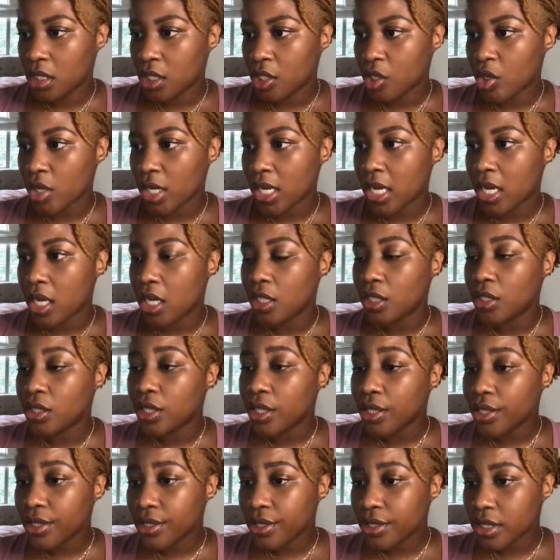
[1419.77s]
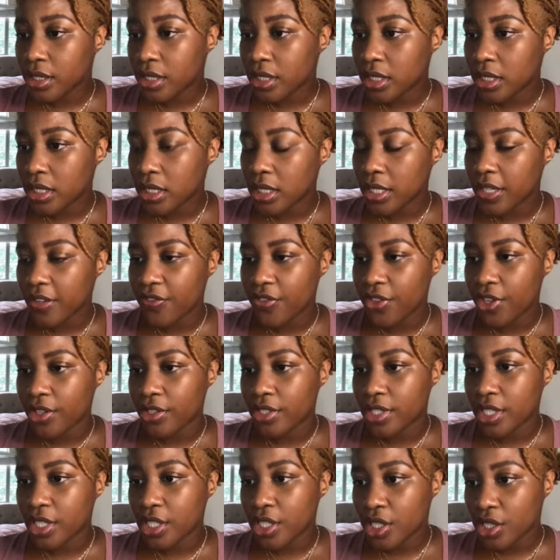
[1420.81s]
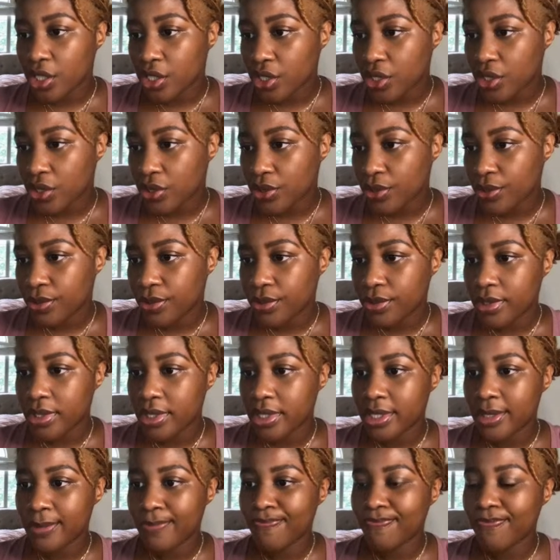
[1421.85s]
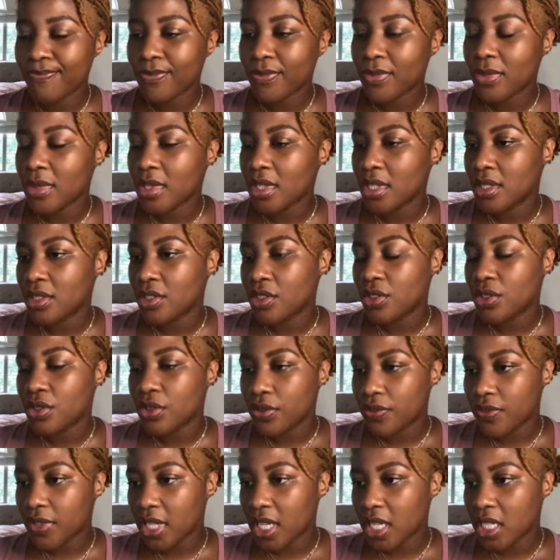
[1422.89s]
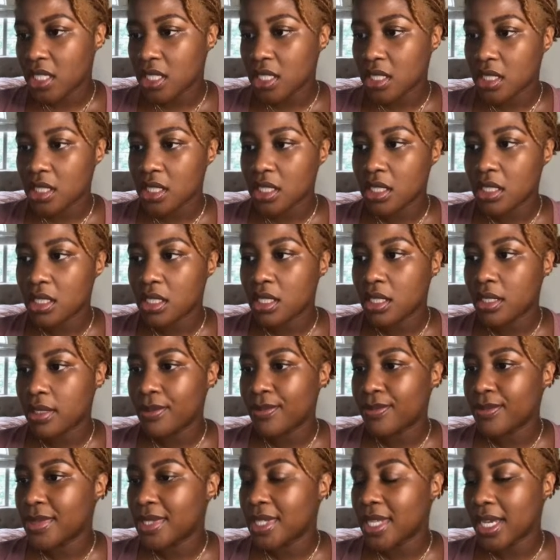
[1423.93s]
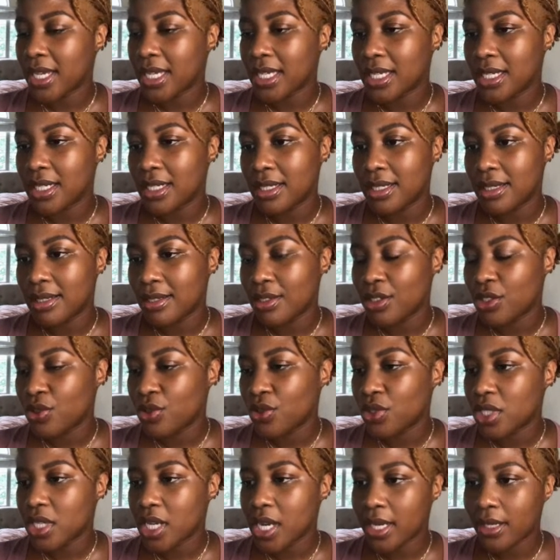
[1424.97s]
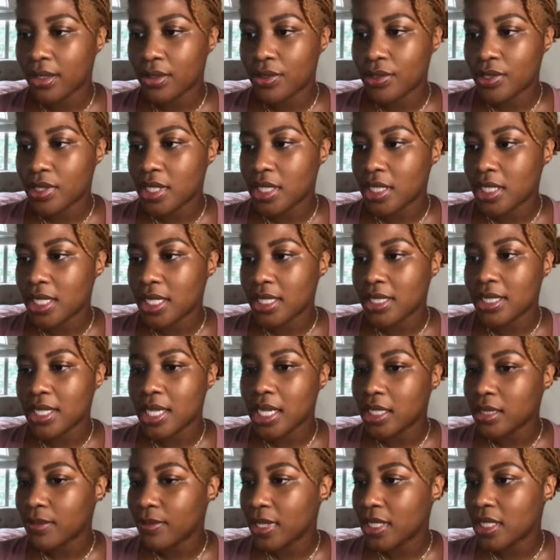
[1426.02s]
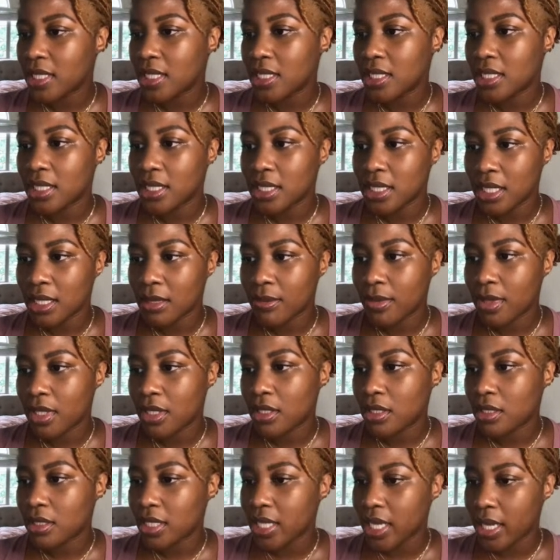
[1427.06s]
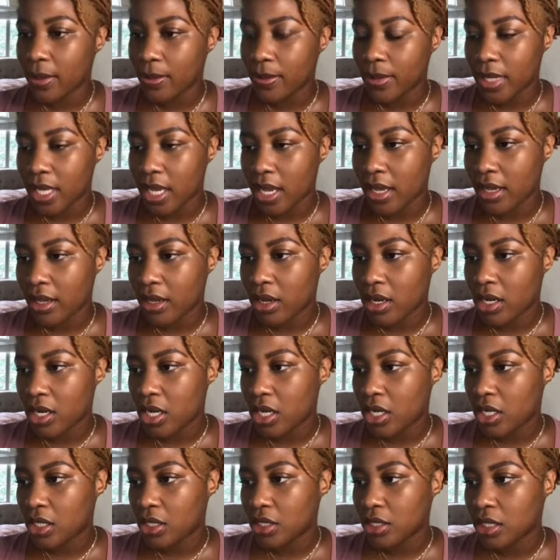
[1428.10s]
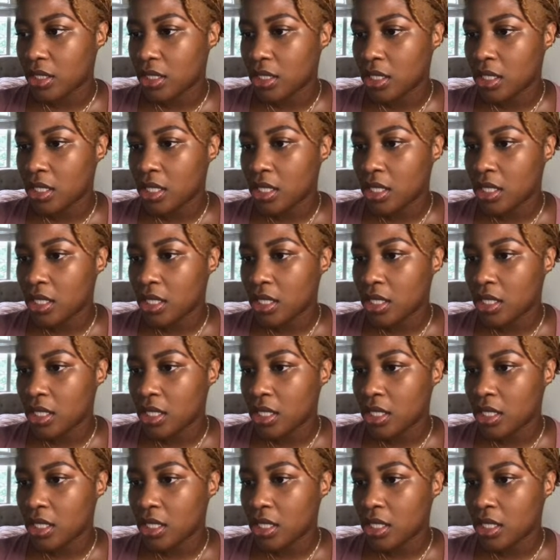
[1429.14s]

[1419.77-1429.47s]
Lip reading: create alerts if there's issues. There's notification systems that can use channels such as text messages, emails, API calls.